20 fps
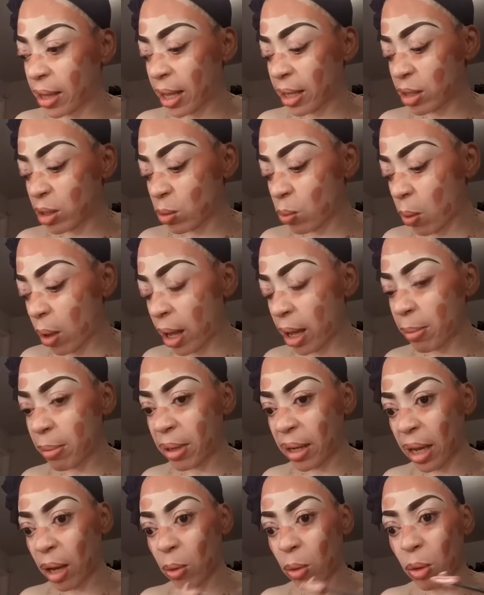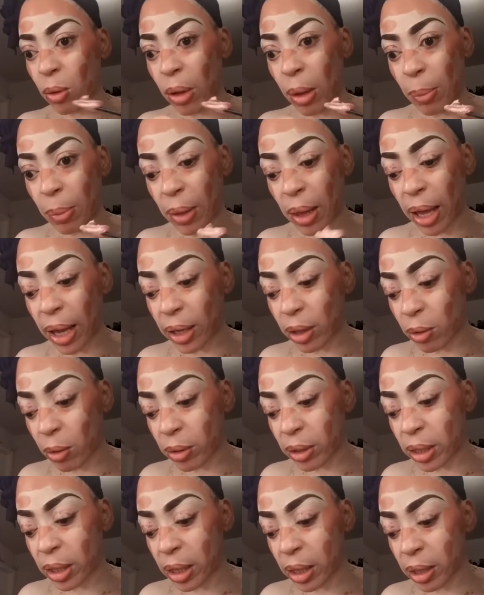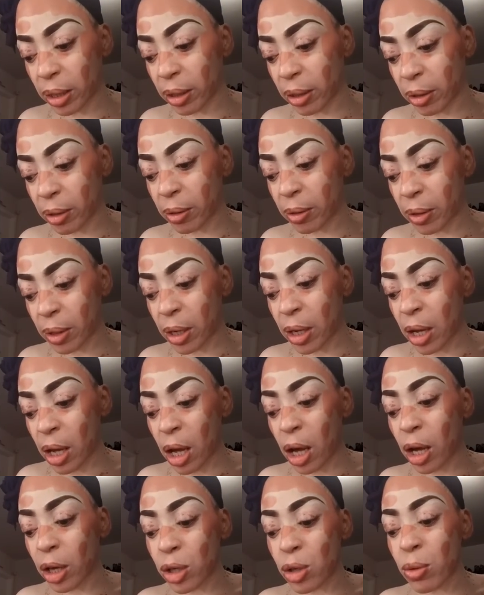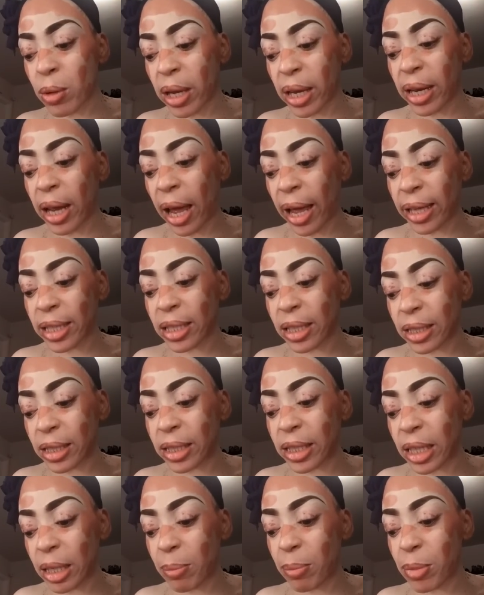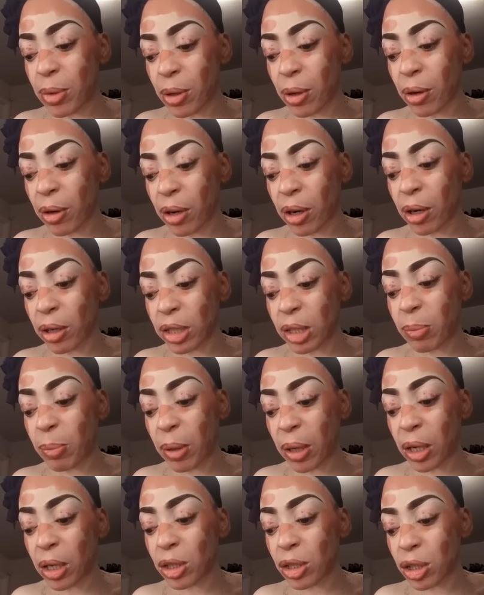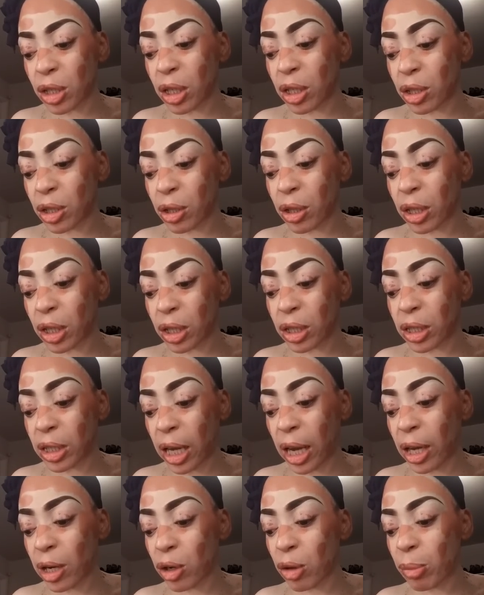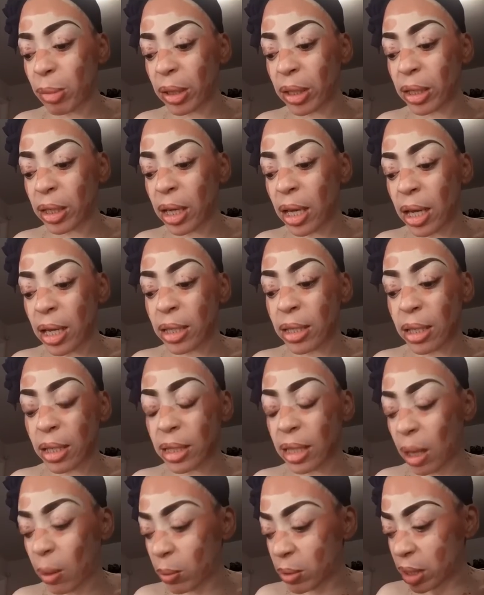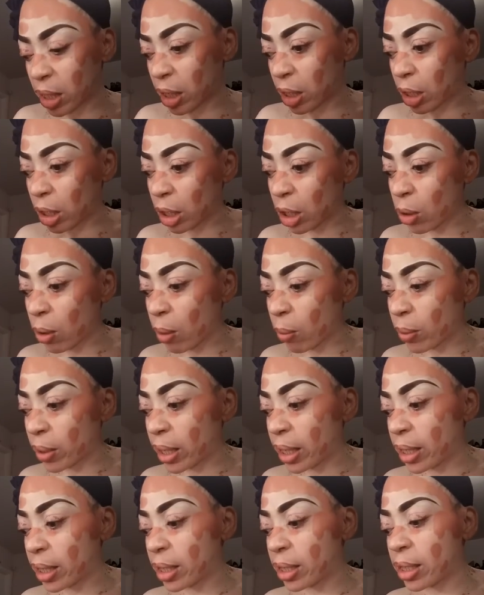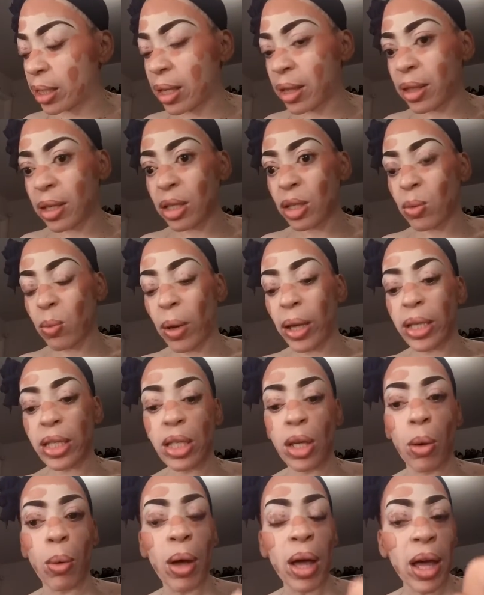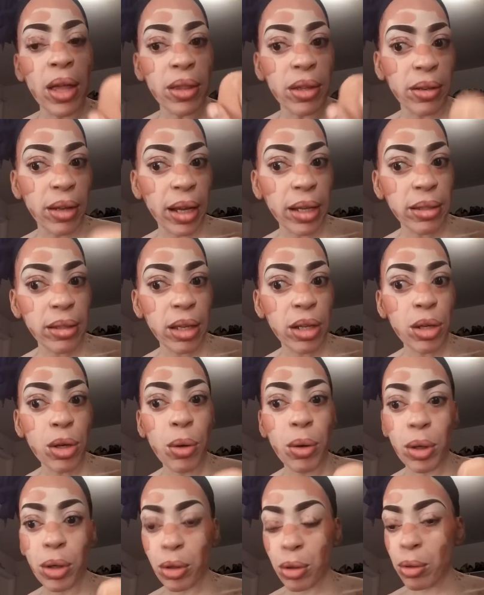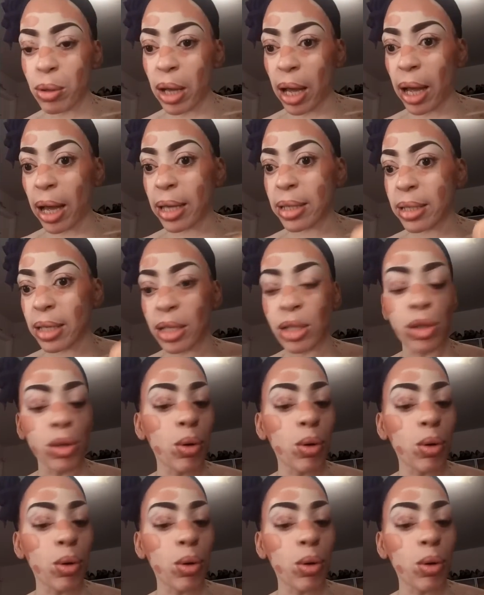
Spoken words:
that swipe, and I will apply it on here. You can actually dip your sponge into the container, but since I was kind of low, I went ahead and did it this way. So the next thing you're going to do, guys, is